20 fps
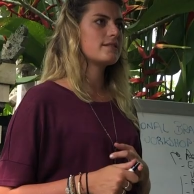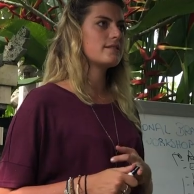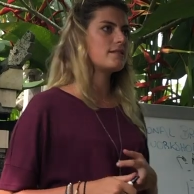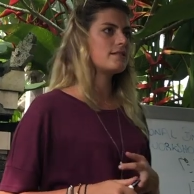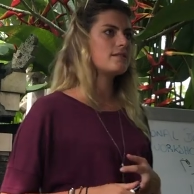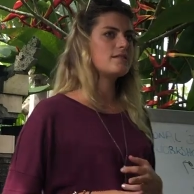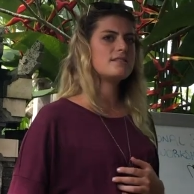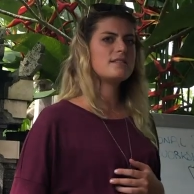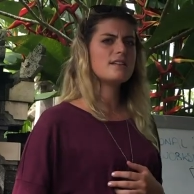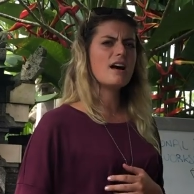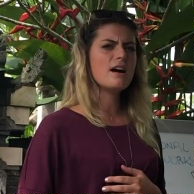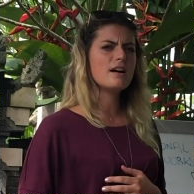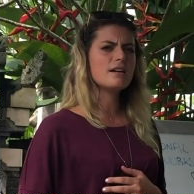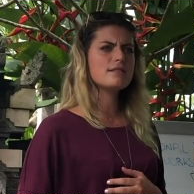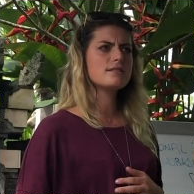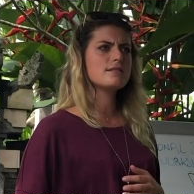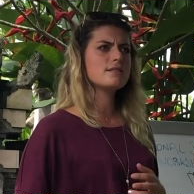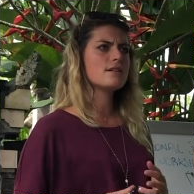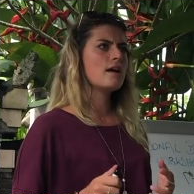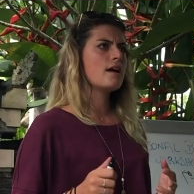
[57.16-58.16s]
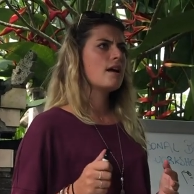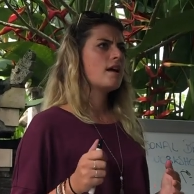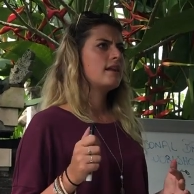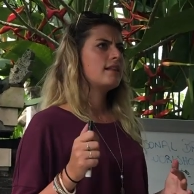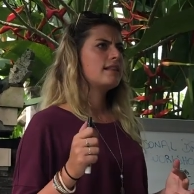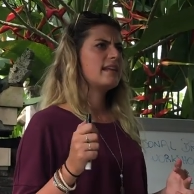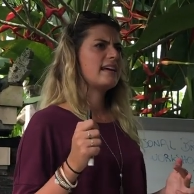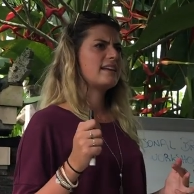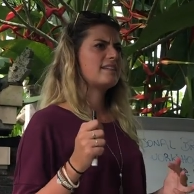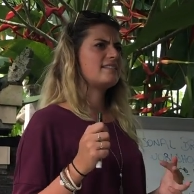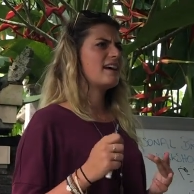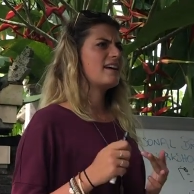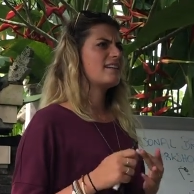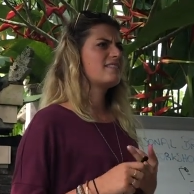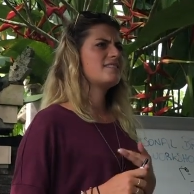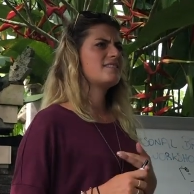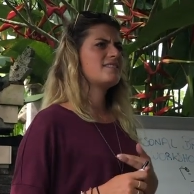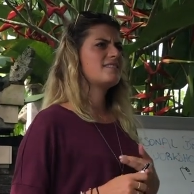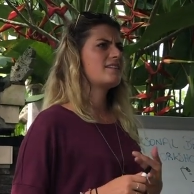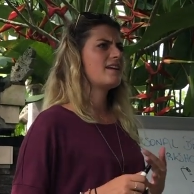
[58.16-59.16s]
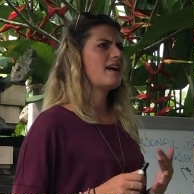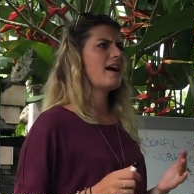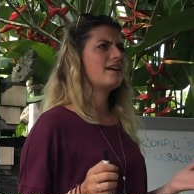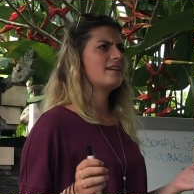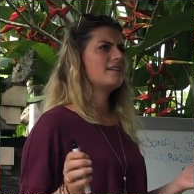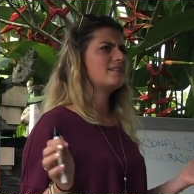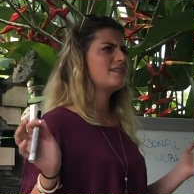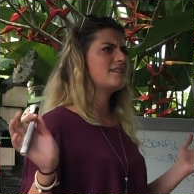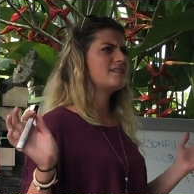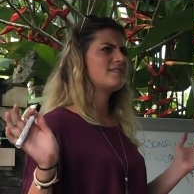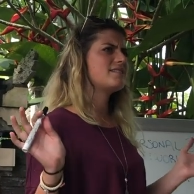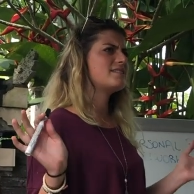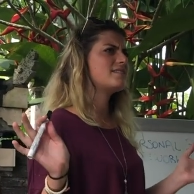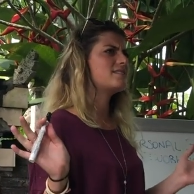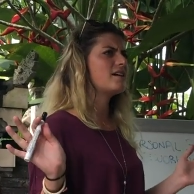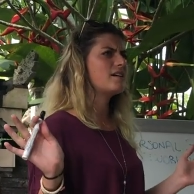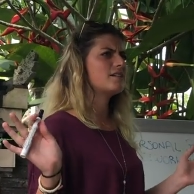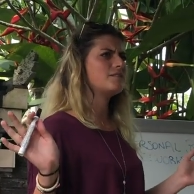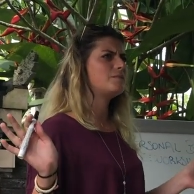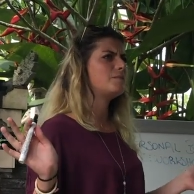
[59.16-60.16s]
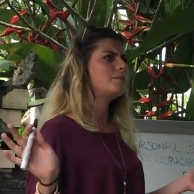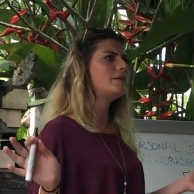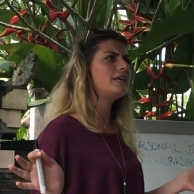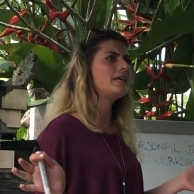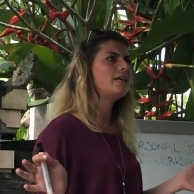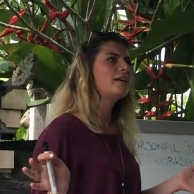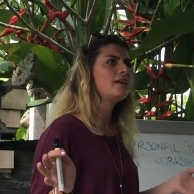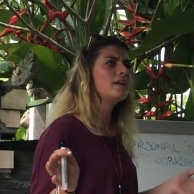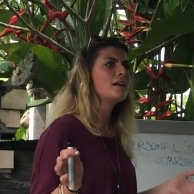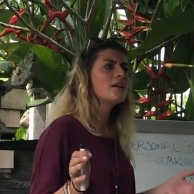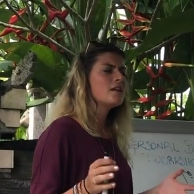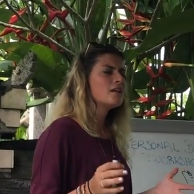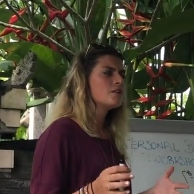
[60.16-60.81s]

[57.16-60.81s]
Some sucks. Like this is not me.